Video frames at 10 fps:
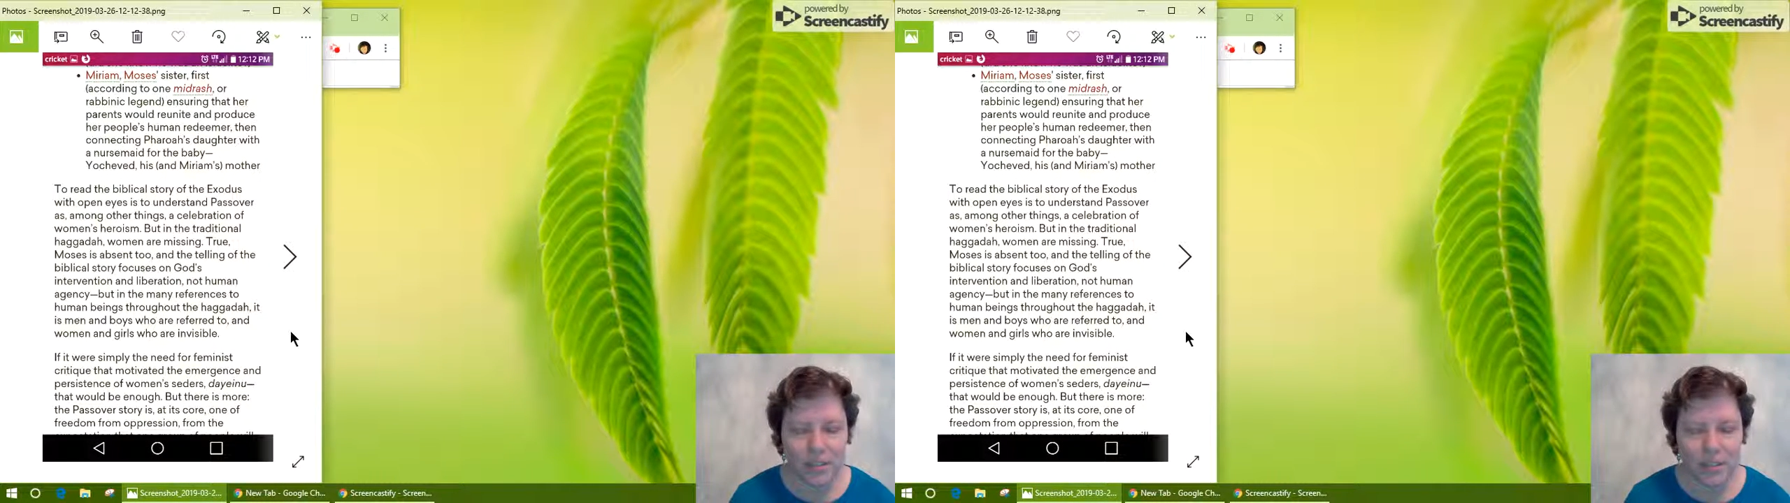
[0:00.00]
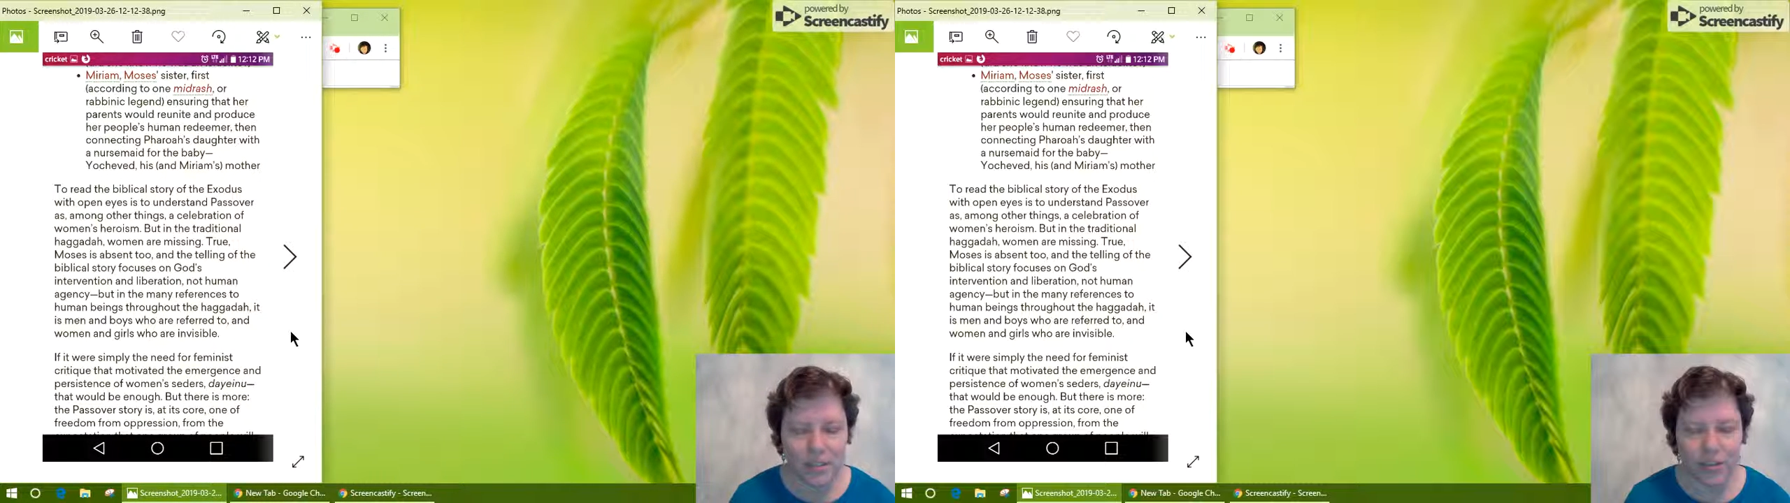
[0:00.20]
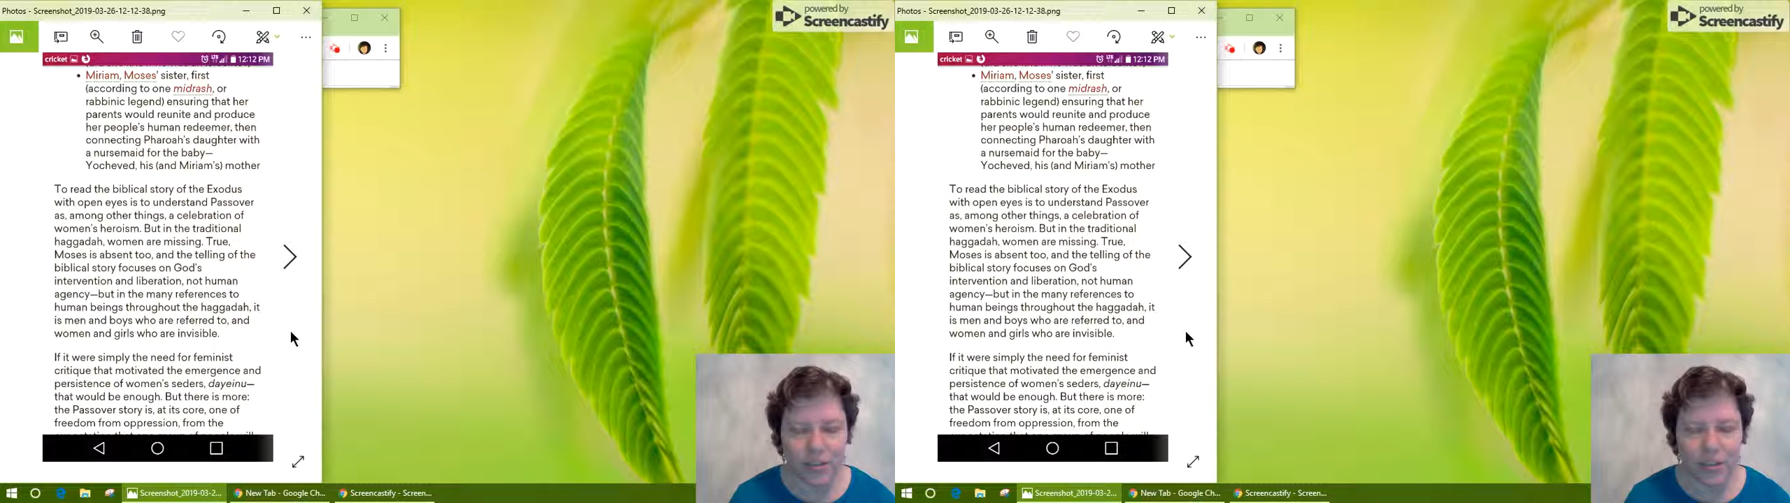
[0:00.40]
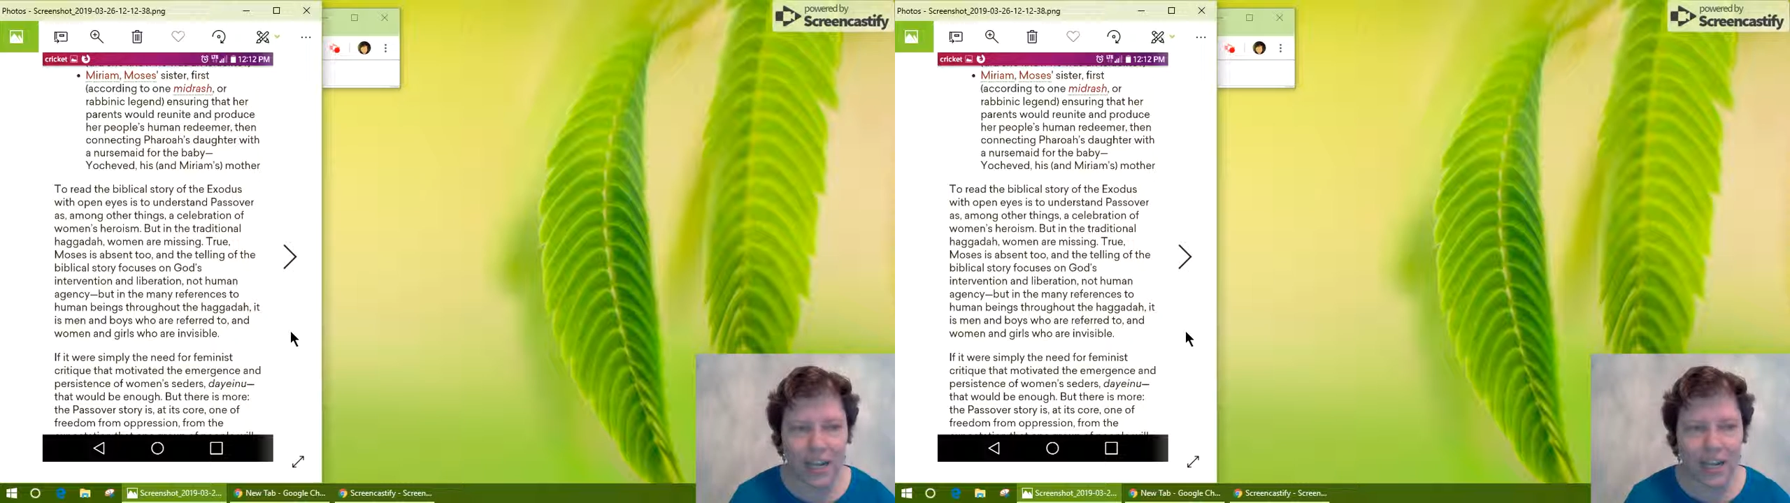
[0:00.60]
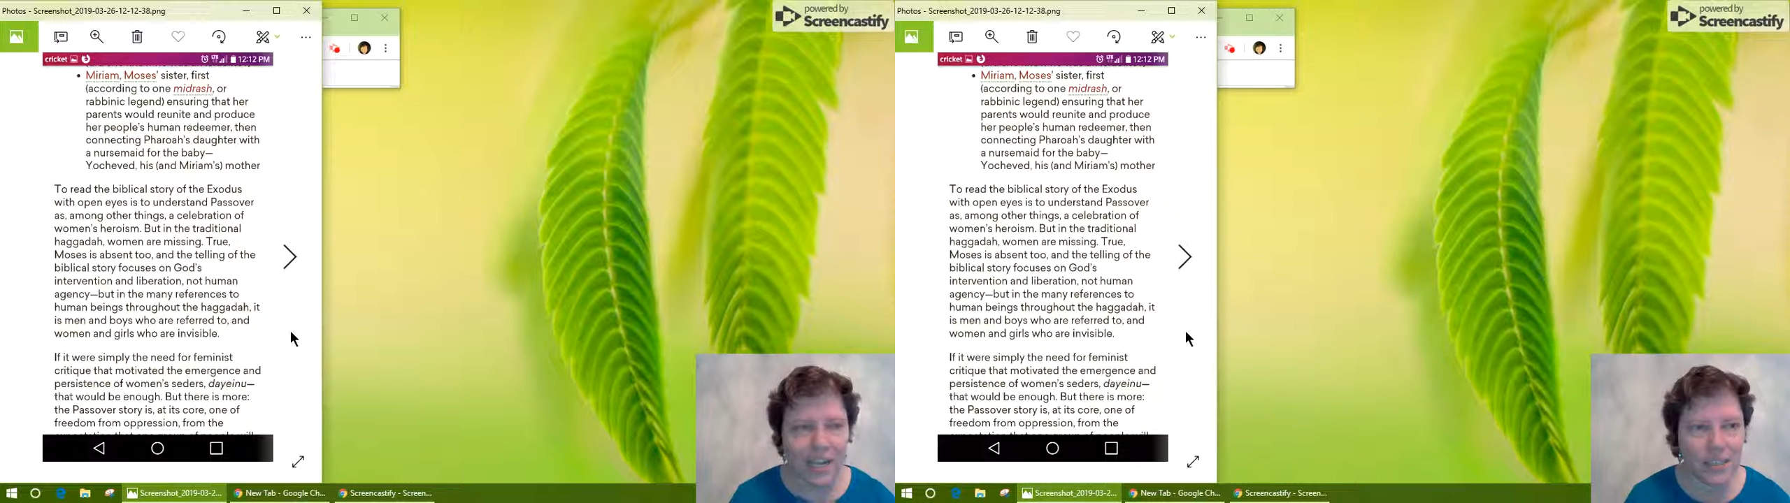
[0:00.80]
Learn to
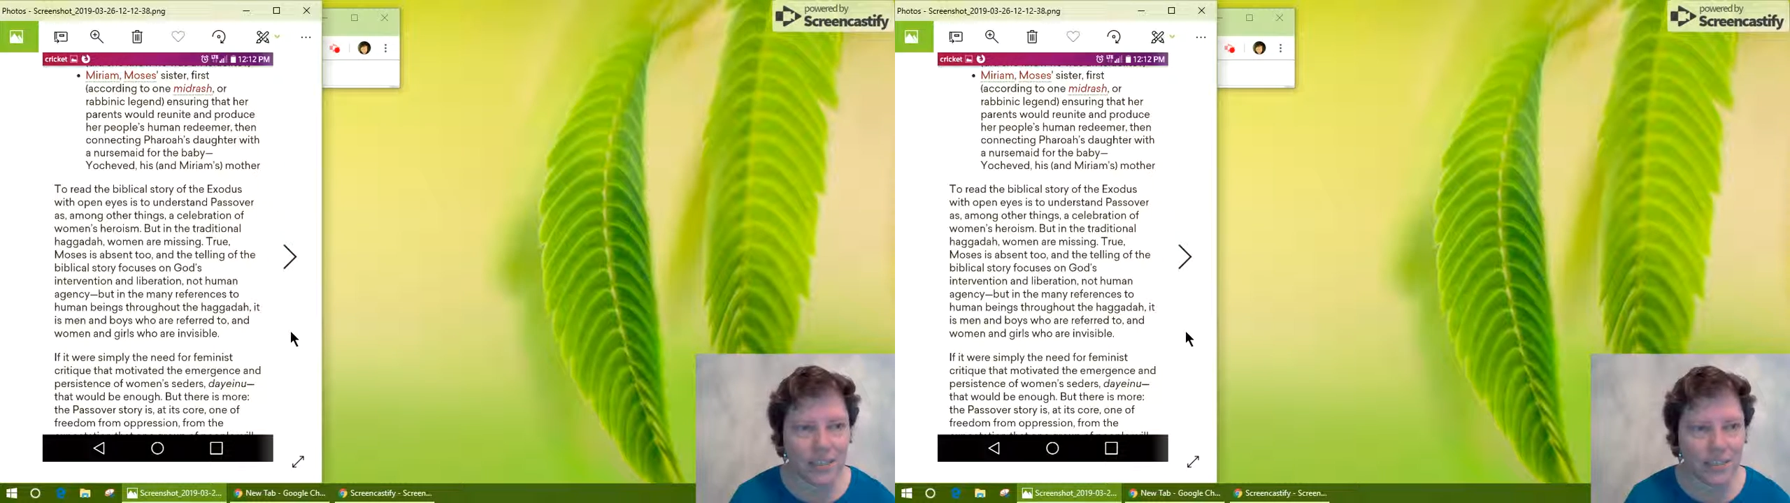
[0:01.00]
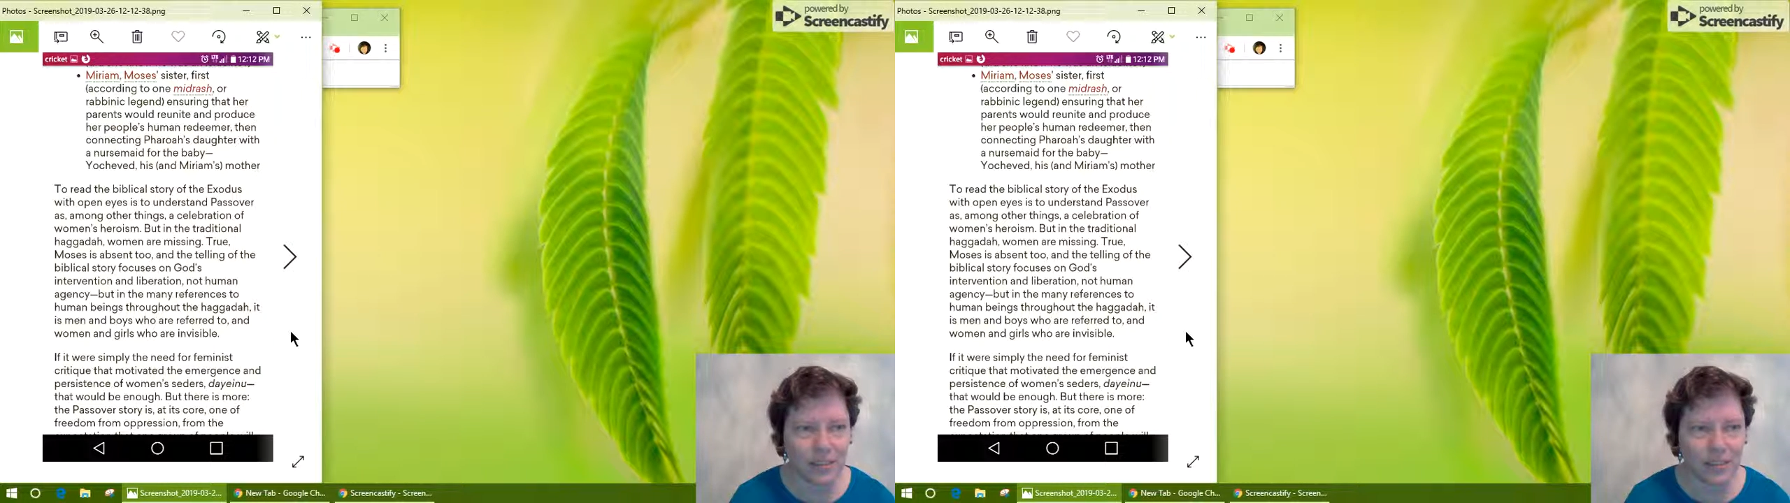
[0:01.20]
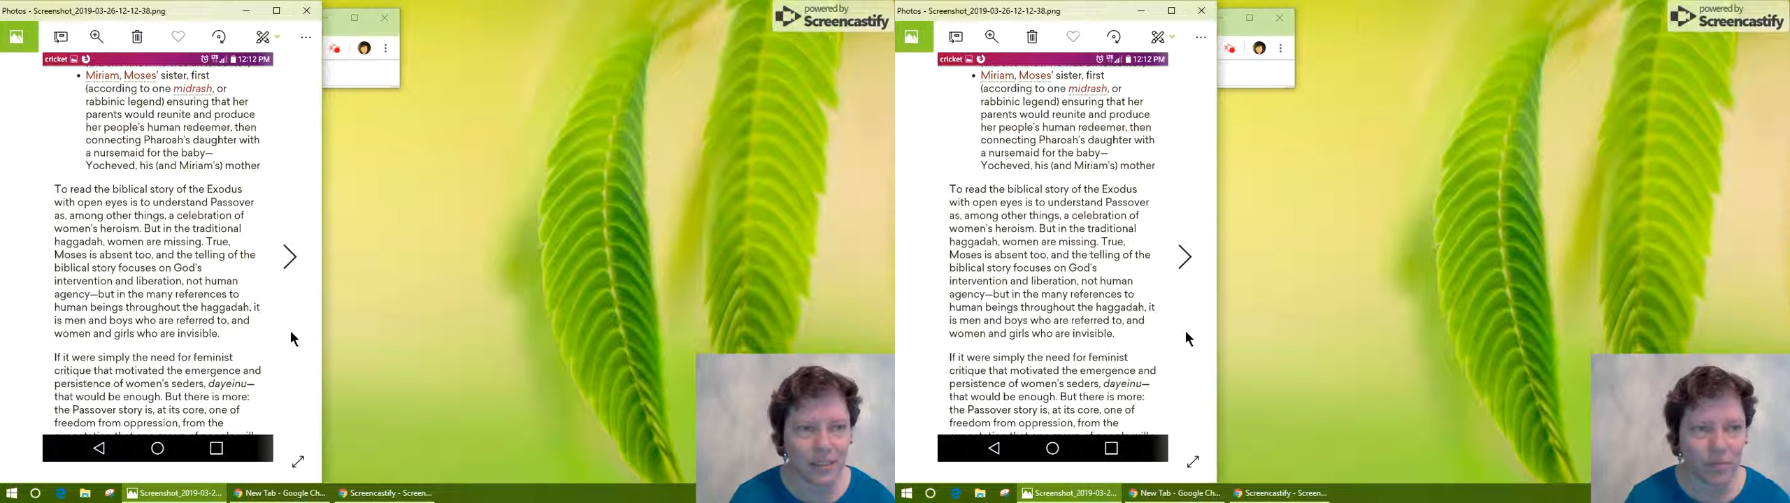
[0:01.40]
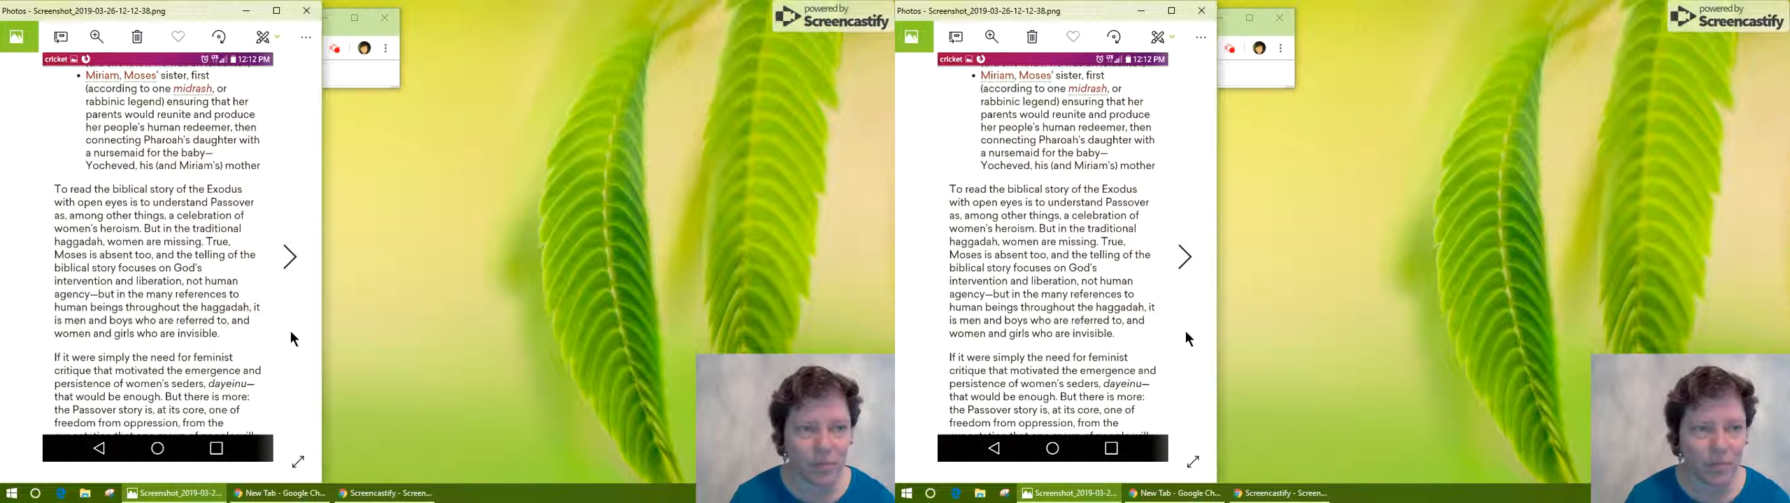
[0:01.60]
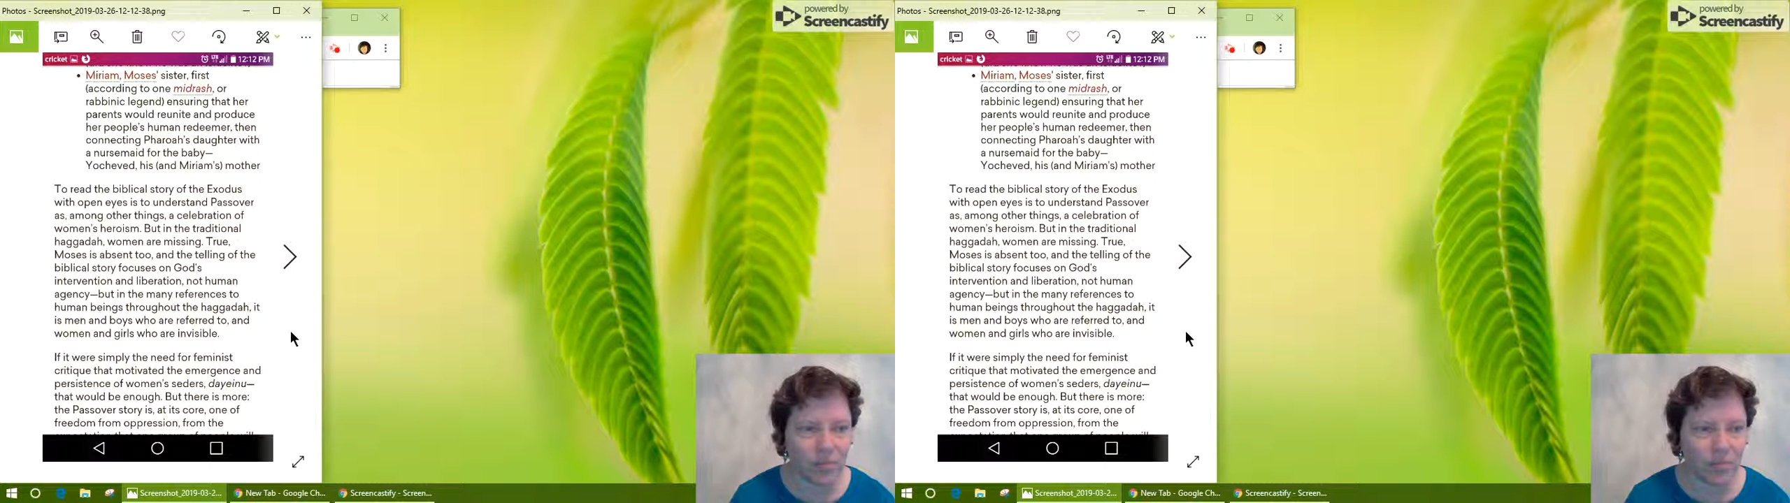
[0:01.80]
dance like
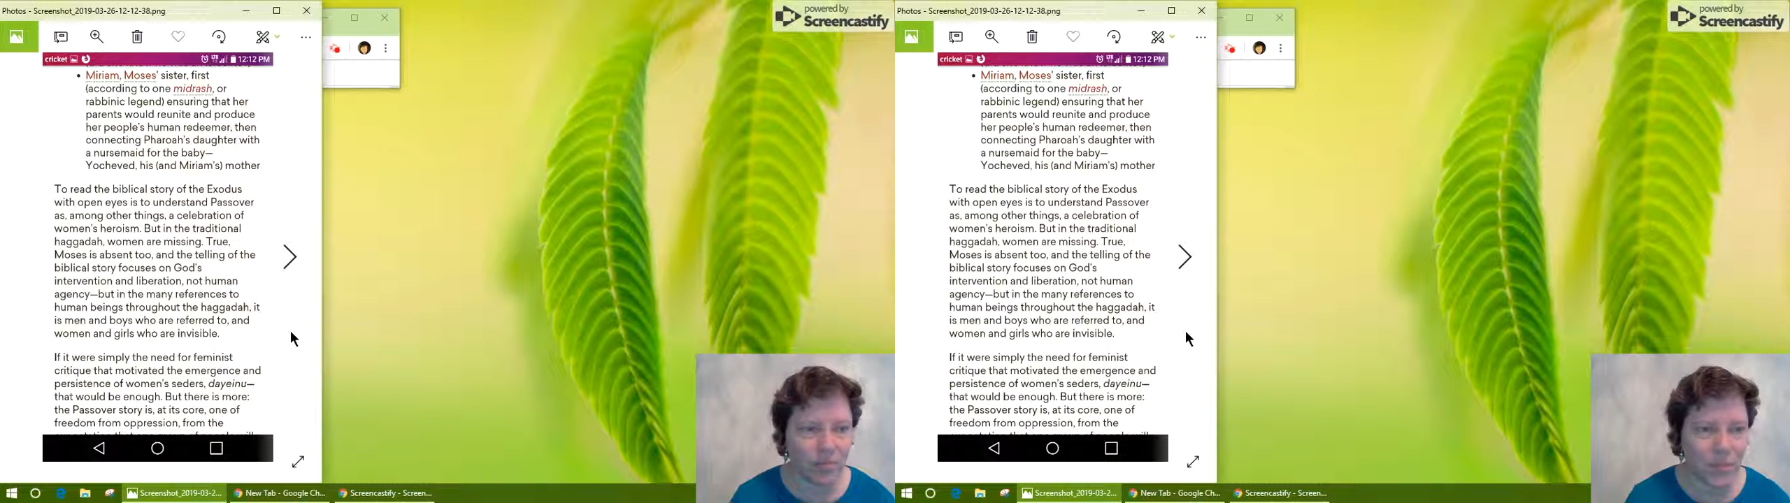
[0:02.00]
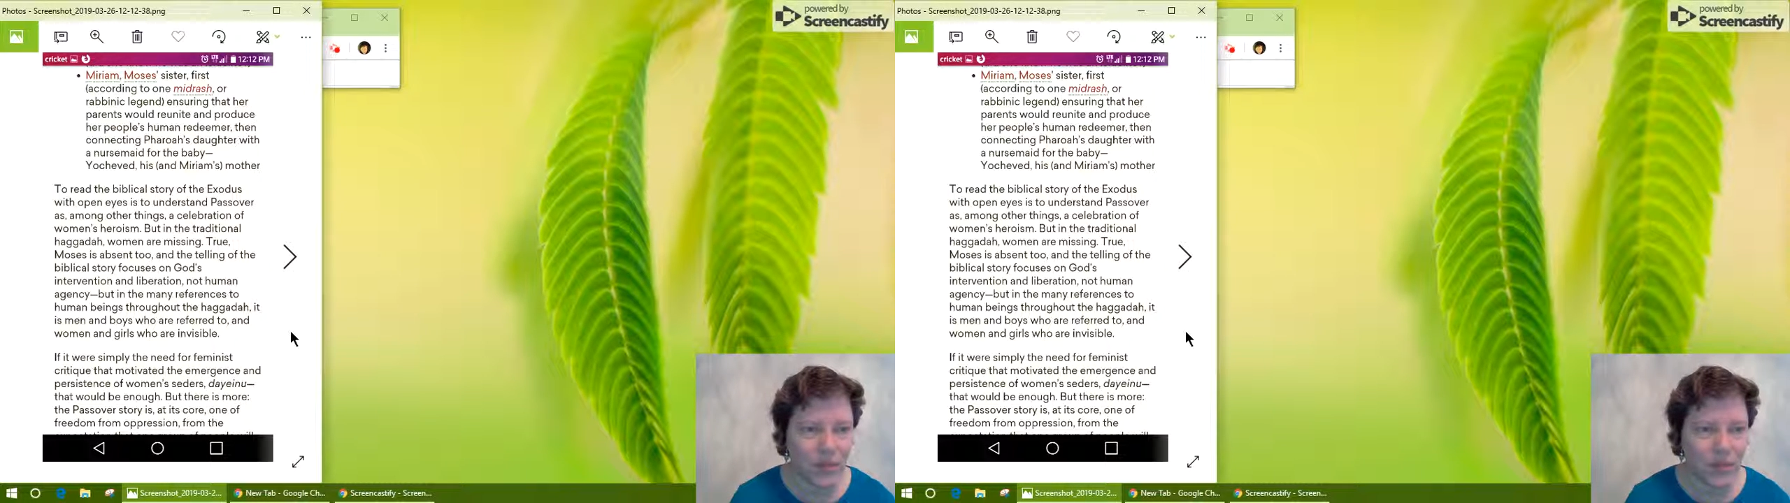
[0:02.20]
Miriam.